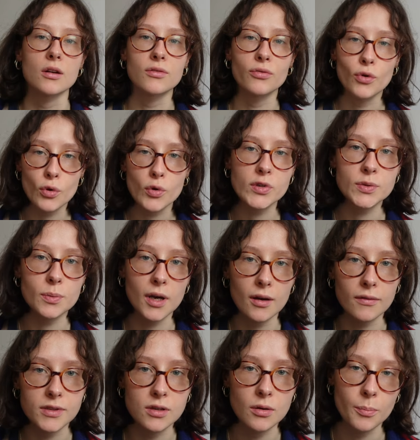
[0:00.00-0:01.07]
And of course, we
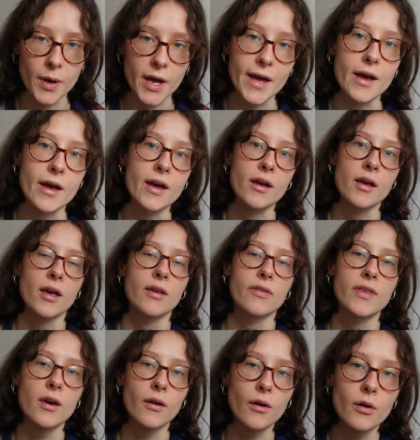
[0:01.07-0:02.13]
have to compare
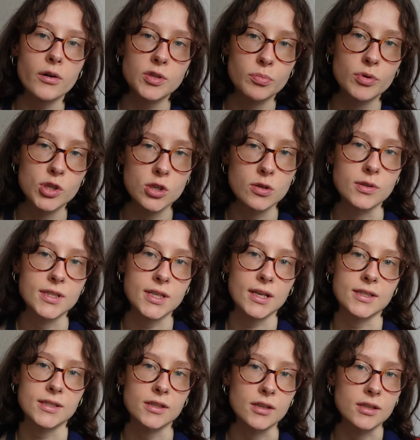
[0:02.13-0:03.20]
the art produced
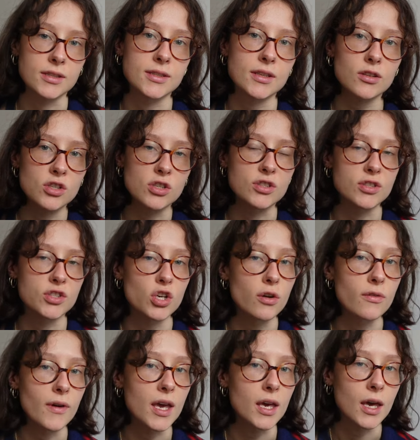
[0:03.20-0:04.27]
at sites such as
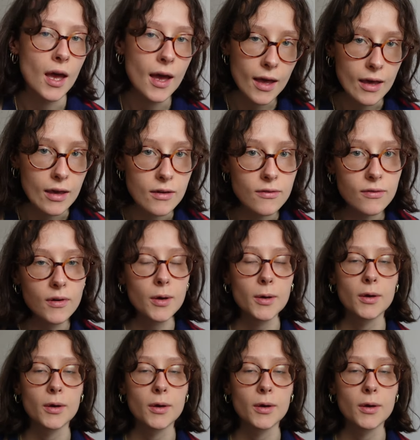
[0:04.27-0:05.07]
Chauvet Cave